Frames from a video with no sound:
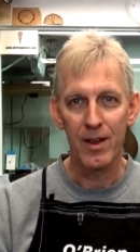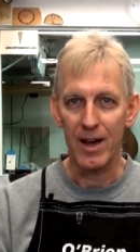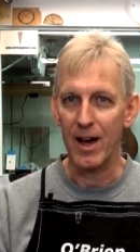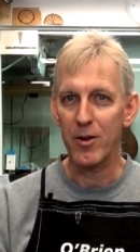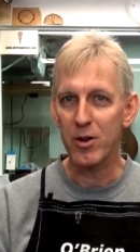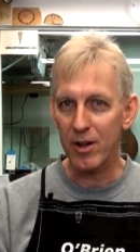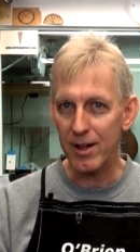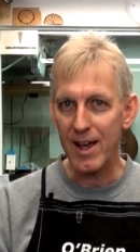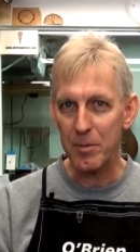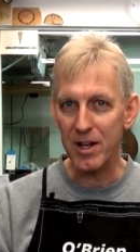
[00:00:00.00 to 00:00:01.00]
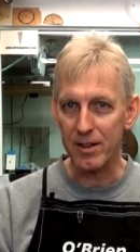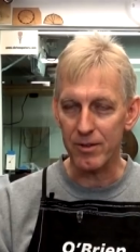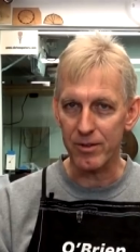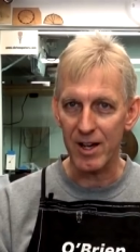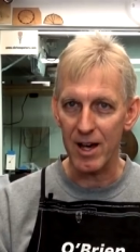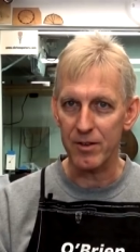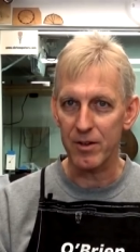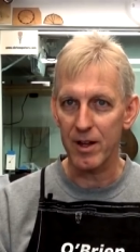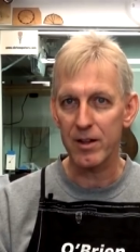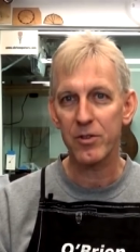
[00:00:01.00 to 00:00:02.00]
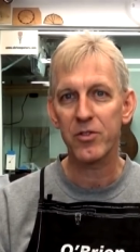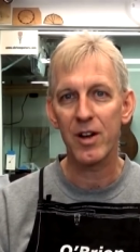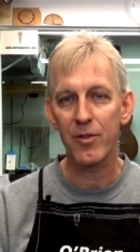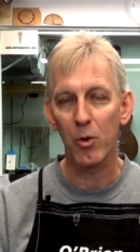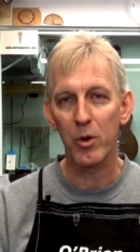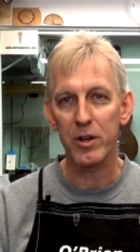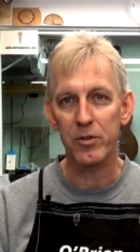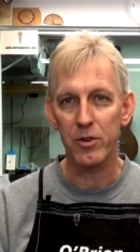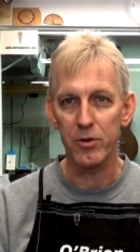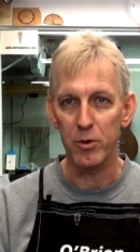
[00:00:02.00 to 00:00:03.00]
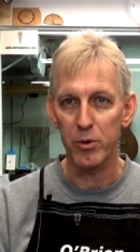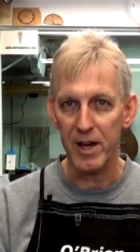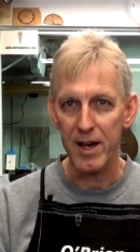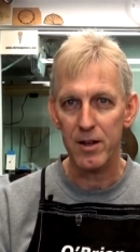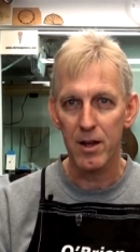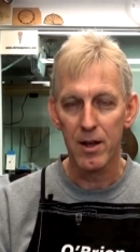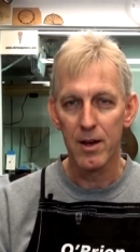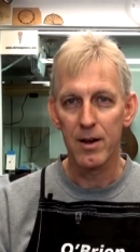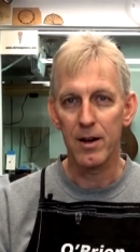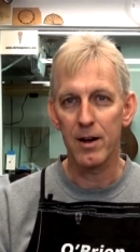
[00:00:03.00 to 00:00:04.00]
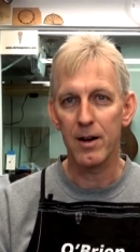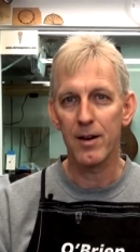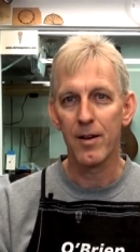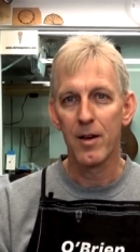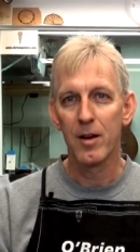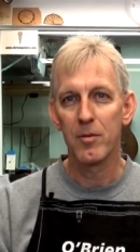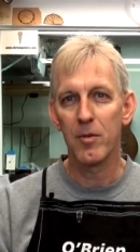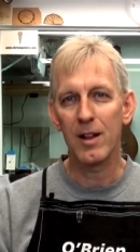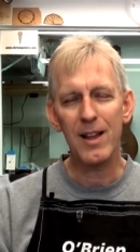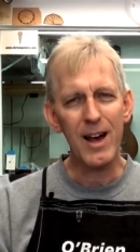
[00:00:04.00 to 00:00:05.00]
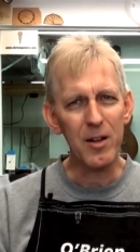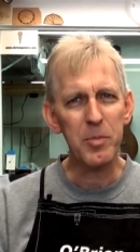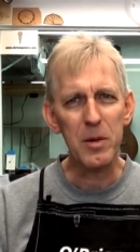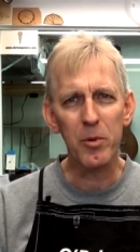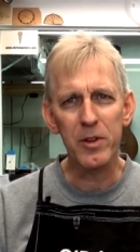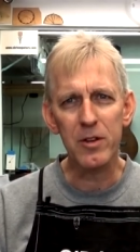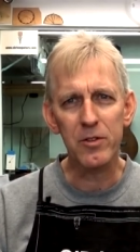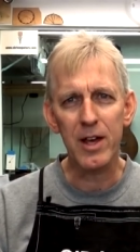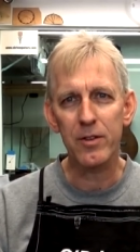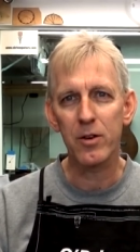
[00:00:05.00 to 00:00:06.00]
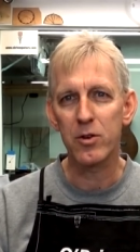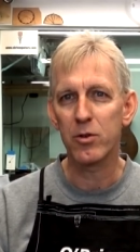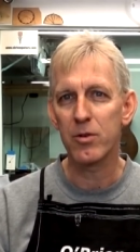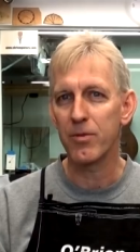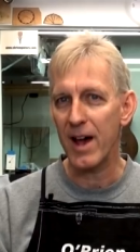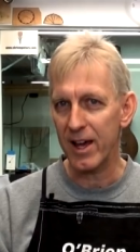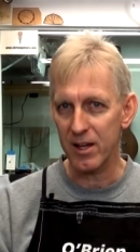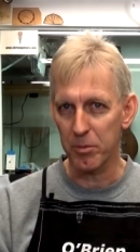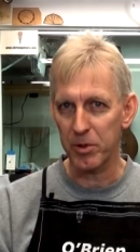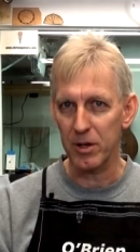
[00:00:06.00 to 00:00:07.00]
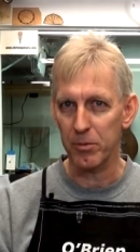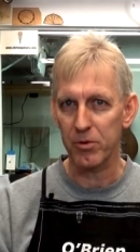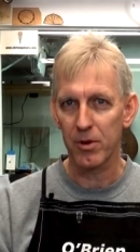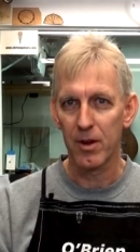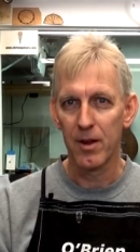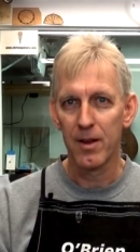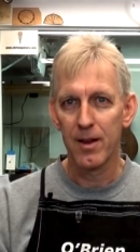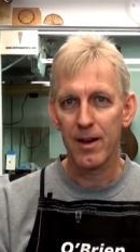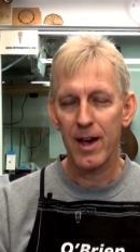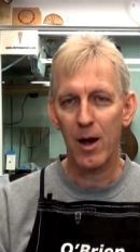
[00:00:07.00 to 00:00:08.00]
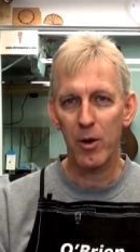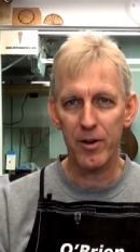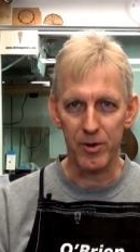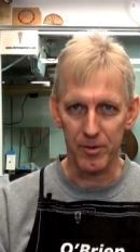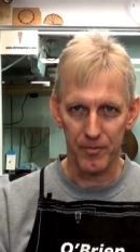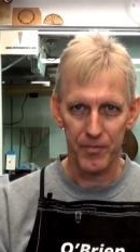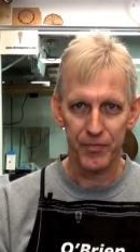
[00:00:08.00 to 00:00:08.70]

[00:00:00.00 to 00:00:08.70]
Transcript: How are you going to laminate the sides? And there are several ways to do that. Uh, a lot of people these days are using vacuum pumps. However,